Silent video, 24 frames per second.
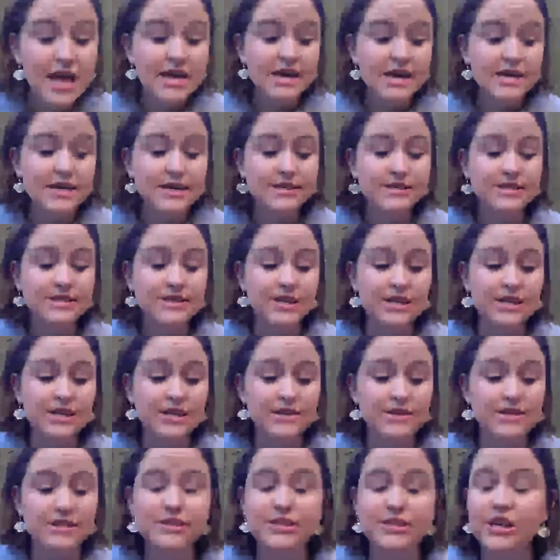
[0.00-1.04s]
is
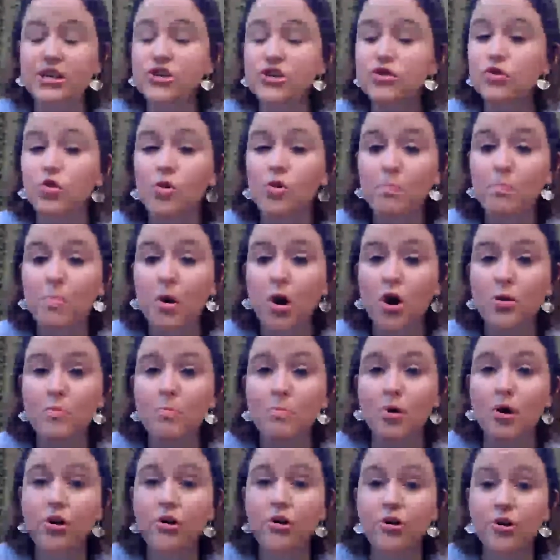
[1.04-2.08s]
the Central Park
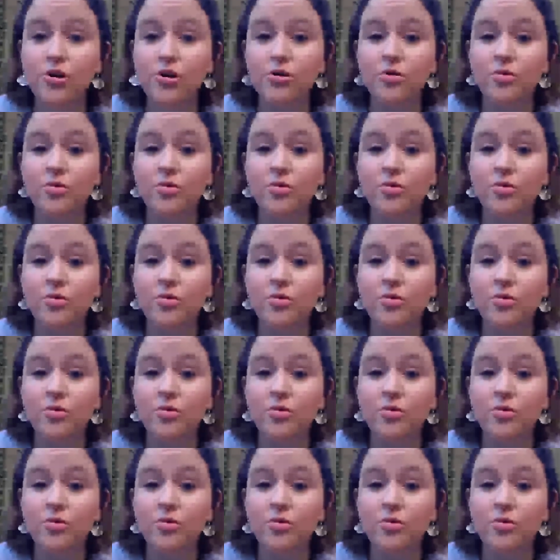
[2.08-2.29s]
birder,